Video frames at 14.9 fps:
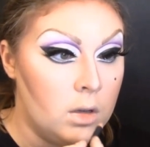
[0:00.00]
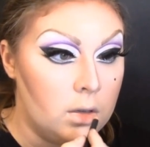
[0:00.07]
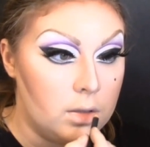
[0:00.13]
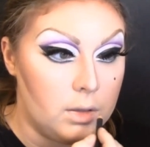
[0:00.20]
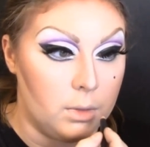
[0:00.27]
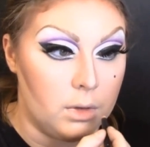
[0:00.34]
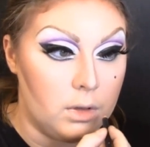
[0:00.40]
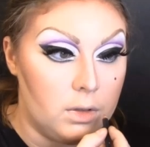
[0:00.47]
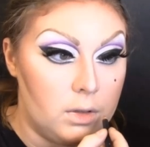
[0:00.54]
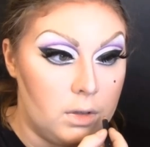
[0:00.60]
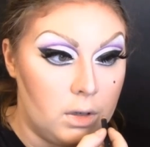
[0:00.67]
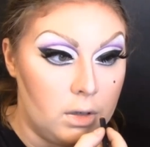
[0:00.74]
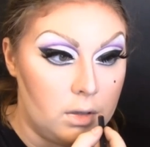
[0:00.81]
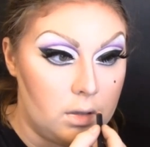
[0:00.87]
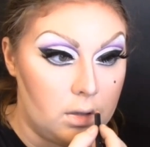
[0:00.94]
So we're going to
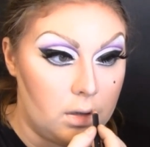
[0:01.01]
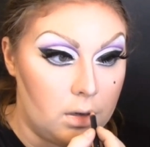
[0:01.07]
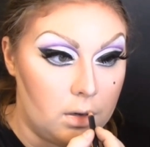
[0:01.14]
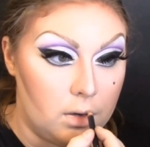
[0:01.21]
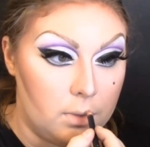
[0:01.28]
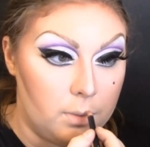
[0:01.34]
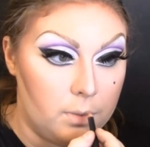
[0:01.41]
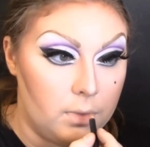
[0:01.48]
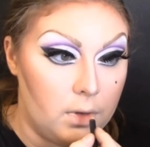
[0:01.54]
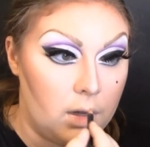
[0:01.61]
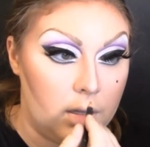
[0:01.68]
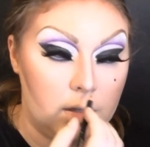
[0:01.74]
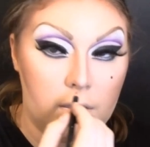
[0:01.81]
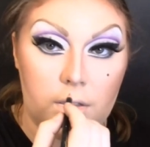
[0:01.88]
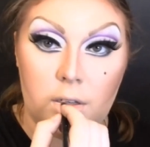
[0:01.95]
start, I
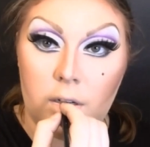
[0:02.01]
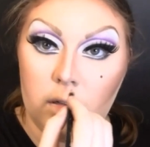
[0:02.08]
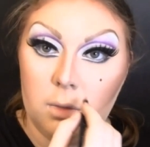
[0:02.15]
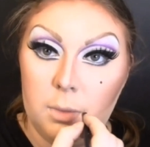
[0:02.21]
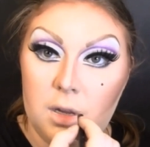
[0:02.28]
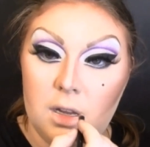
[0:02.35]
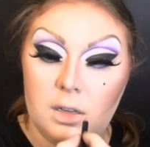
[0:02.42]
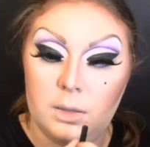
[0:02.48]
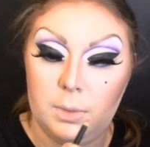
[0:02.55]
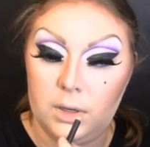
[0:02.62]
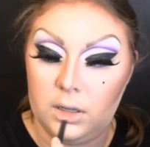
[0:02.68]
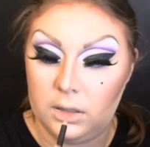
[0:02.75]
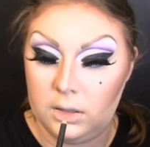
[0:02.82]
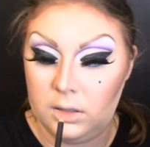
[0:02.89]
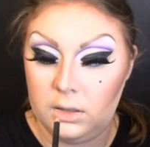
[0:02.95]
like to start at the peaks
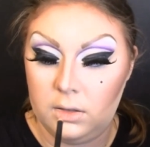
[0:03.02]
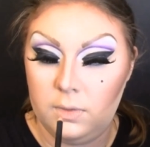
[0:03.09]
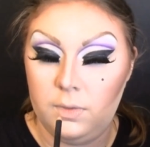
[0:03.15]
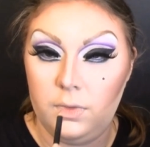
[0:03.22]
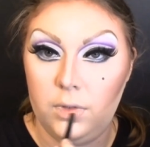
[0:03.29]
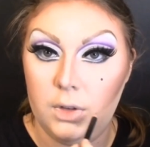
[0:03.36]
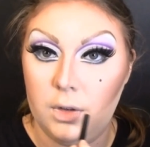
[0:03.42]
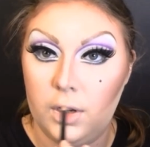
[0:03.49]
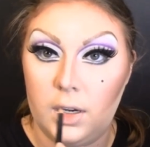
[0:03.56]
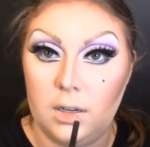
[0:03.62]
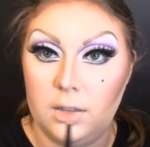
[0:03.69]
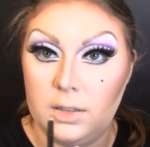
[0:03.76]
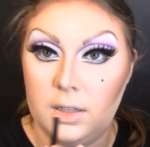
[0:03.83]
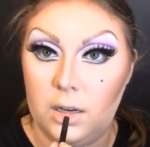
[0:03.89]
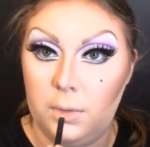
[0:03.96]
because you kind of
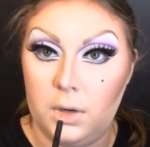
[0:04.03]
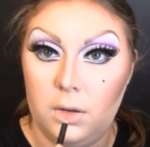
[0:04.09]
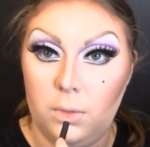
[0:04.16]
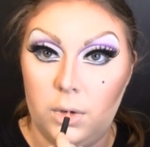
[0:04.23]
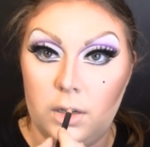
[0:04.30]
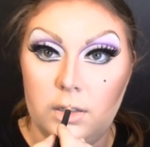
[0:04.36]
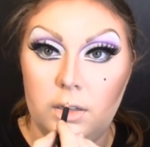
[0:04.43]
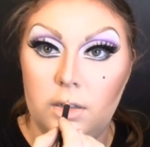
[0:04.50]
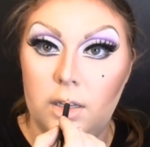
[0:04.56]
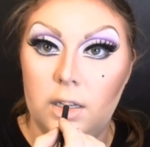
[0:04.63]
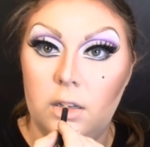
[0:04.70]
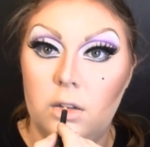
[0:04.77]
decide what you want it to look like.